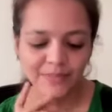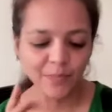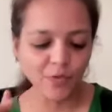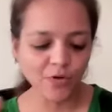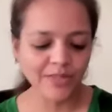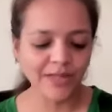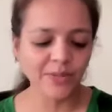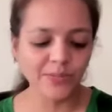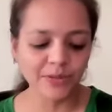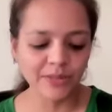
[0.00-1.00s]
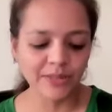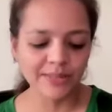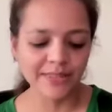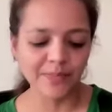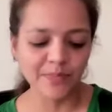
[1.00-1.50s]
report that the
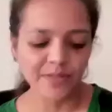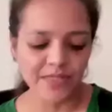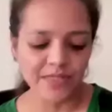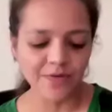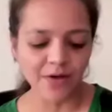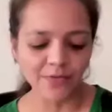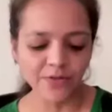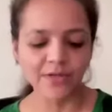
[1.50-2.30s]
birds and bees found